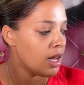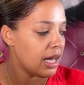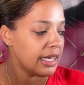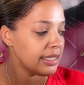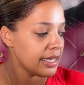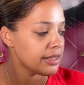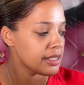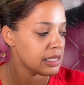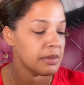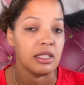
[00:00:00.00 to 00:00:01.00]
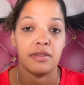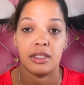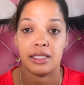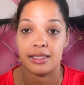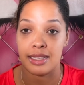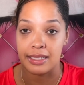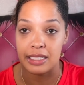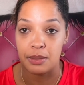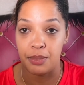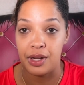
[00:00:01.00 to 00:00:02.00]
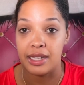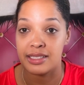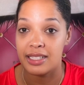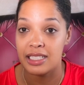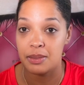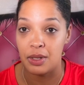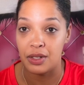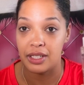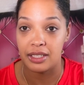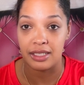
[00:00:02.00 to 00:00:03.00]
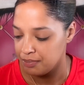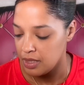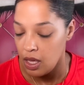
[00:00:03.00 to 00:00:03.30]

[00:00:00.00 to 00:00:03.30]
I like the smell of this setting spray. It does smell good.